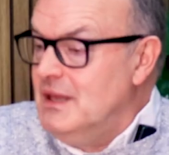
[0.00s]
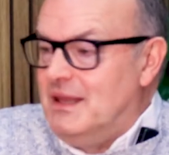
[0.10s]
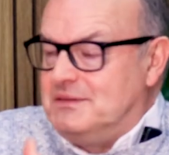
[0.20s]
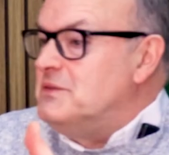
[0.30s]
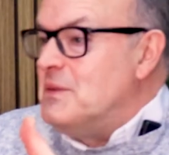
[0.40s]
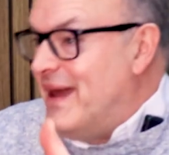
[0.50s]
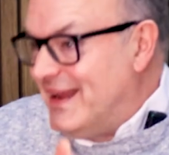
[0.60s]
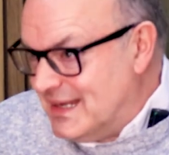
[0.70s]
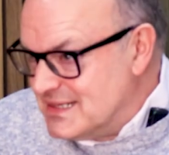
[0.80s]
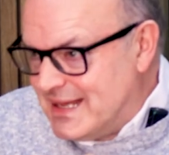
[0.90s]
like the
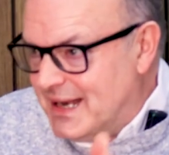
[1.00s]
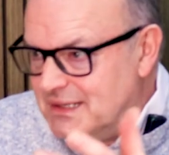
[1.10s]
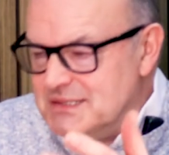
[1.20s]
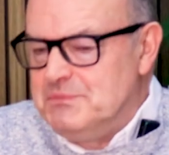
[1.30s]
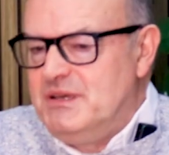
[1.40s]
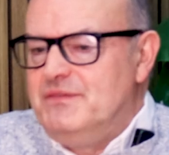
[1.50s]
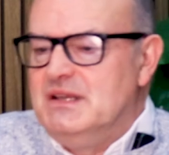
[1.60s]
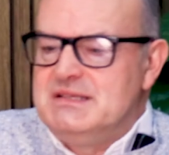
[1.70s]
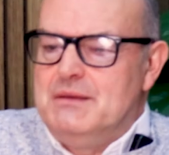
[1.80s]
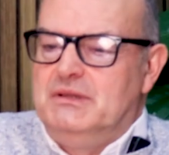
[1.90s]
banking scandal is a perfect
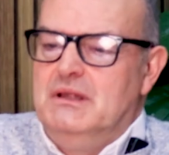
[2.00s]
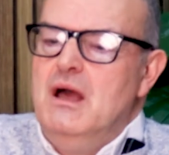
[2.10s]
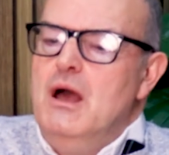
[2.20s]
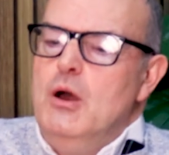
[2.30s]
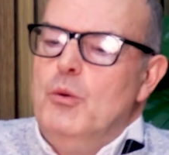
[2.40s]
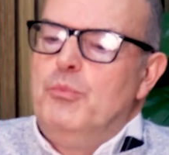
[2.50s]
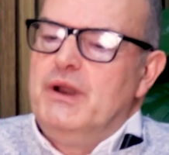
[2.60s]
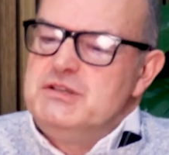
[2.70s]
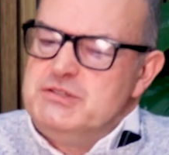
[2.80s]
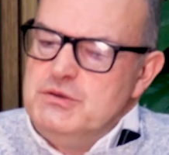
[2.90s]
example. But
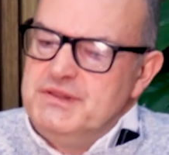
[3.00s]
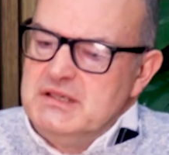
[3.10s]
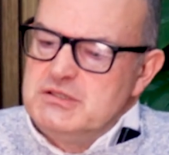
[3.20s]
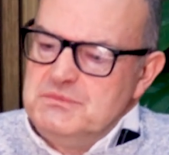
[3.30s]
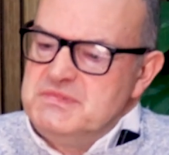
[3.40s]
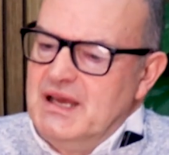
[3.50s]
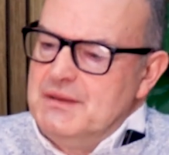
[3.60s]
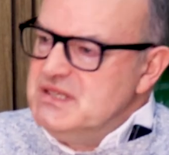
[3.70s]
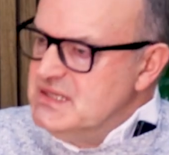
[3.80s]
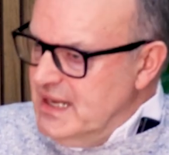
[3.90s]
I do think
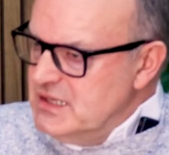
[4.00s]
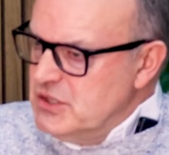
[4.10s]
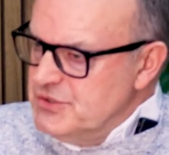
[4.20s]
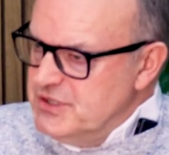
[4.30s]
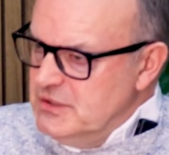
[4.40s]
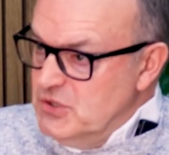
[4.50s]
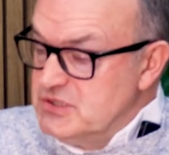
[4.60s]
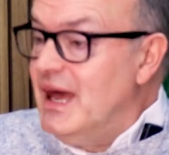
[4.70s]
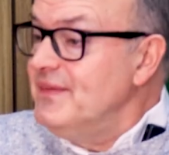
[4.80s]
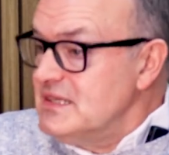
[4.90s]
sometimes he takes on too
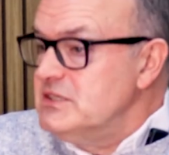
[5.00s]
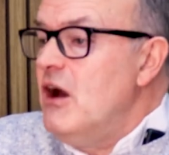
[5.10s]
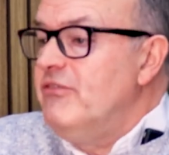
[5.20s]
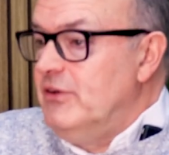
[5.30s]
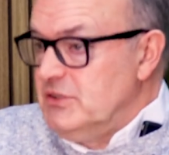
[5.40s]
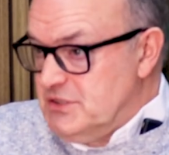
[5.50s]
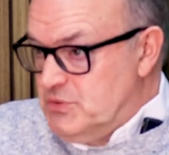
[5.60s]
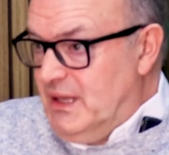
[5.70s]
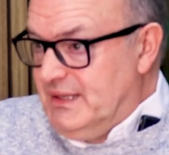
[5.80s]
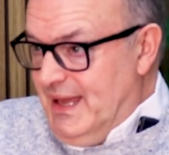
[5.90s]
much. And that's our fault as
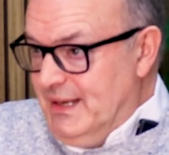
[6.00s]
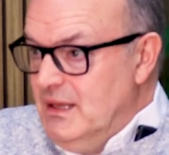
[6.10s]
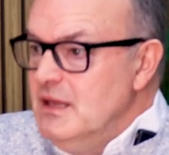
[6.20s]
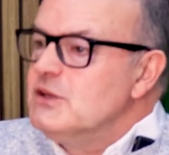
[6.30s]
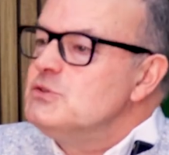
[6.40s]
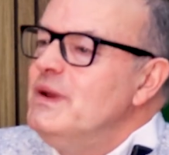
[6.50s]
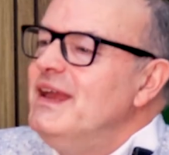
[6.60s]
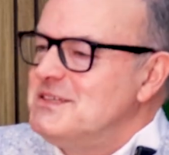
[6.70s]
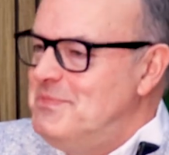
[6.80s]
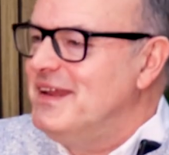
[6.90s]
well, Ken, because we
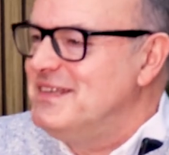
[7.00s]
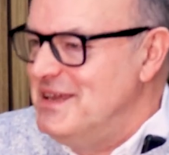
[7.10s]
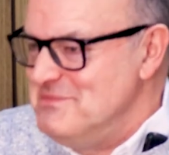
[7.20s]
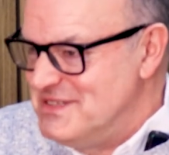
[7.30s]
expect him